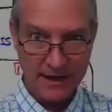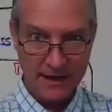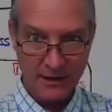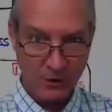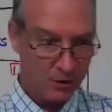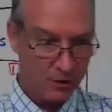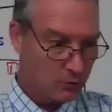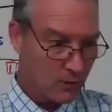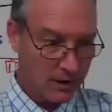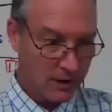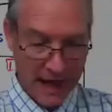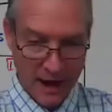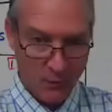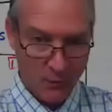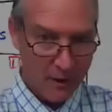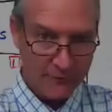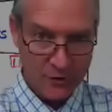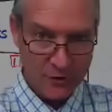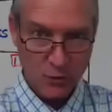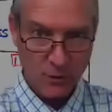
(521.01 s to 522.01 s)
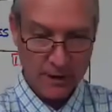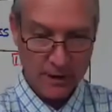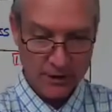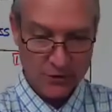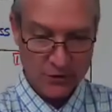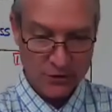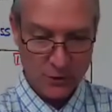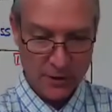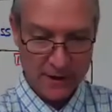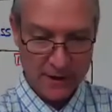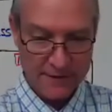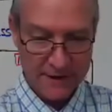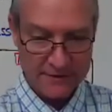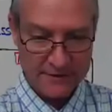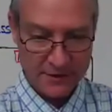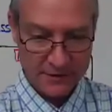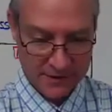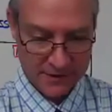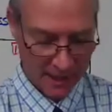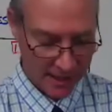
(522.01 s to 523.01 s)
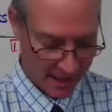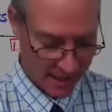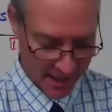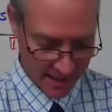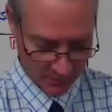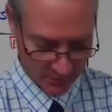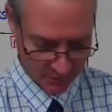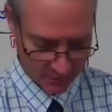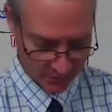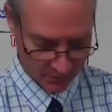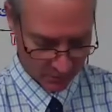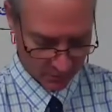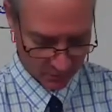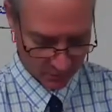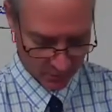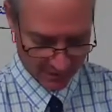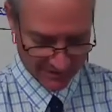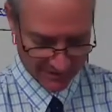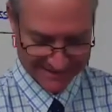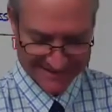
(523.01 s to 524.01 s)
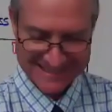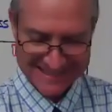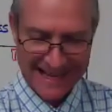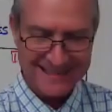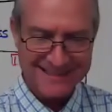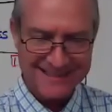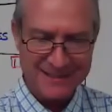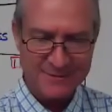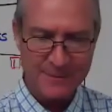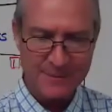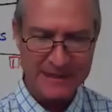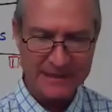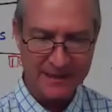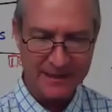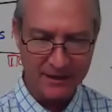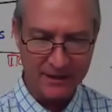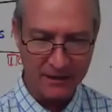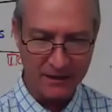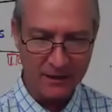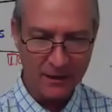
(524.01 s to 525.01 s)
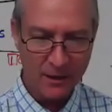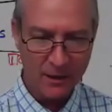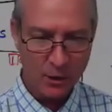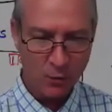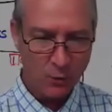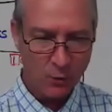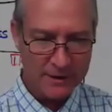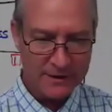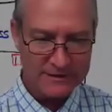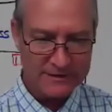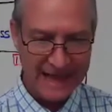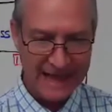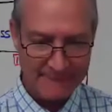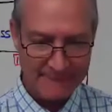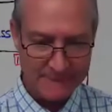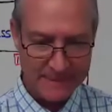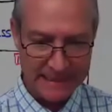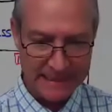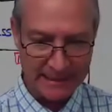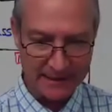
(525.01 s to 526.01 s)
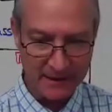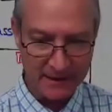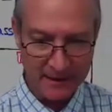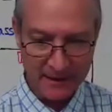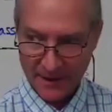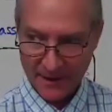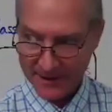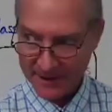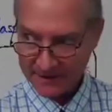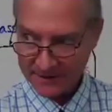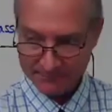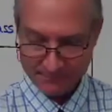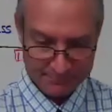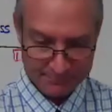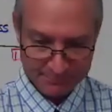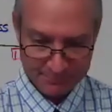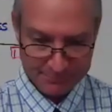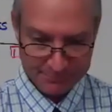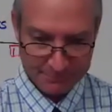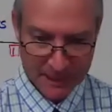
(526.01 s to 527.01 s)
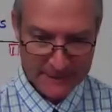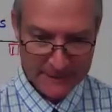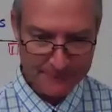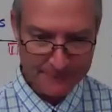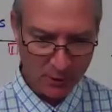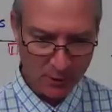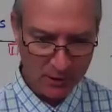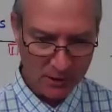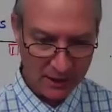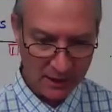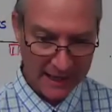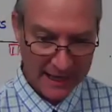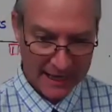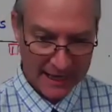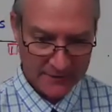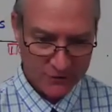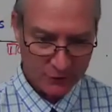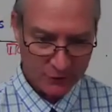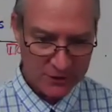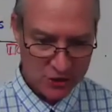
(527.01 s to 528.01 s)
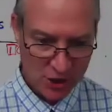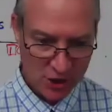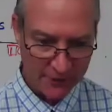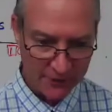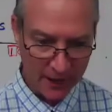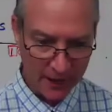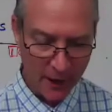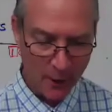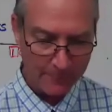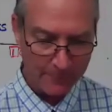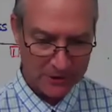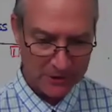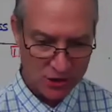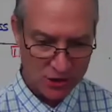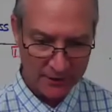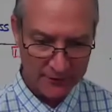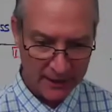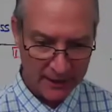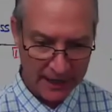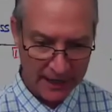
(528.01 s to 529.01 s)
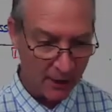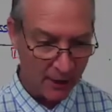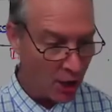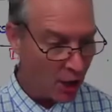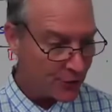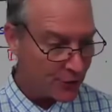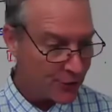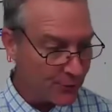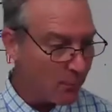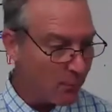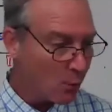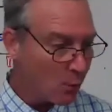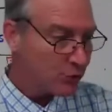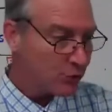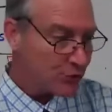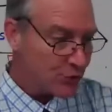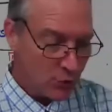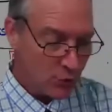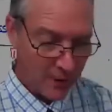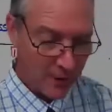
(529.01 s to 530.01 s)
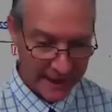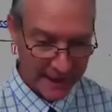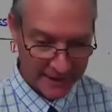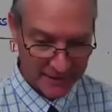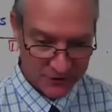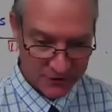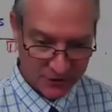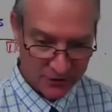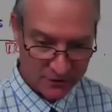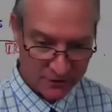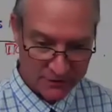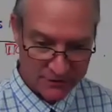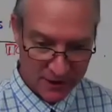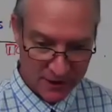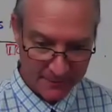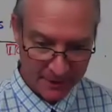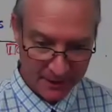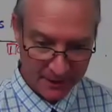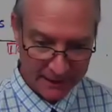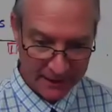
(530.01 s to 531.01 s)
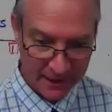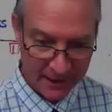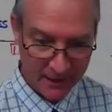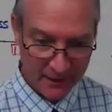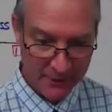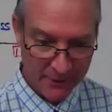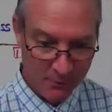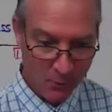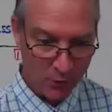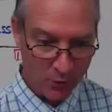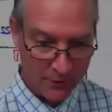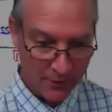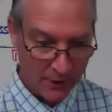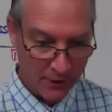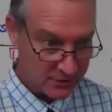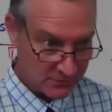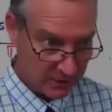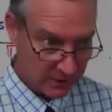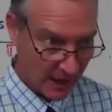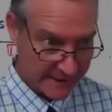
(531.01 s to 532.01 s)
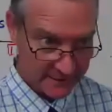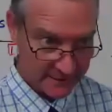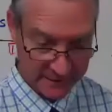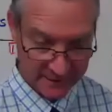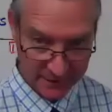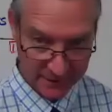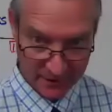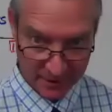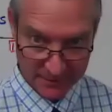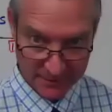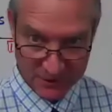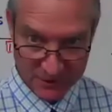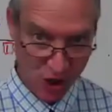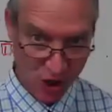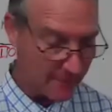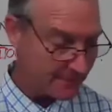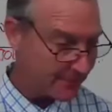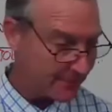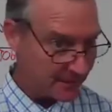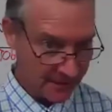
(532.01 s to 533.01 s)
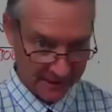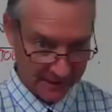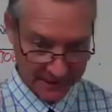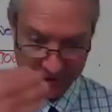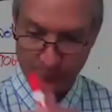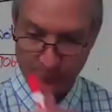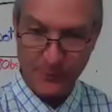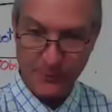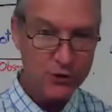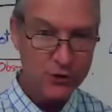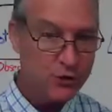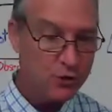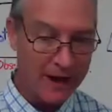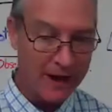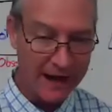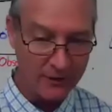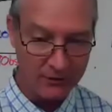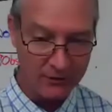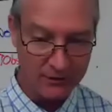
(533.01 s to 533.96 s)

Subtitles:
Or however you want to do it. And then just say, hey, what does senses mean here? What does that mean? And then people answer each other, help each other out. The more you answer somebody, the more that likely they're going to be jumping in and helping you out.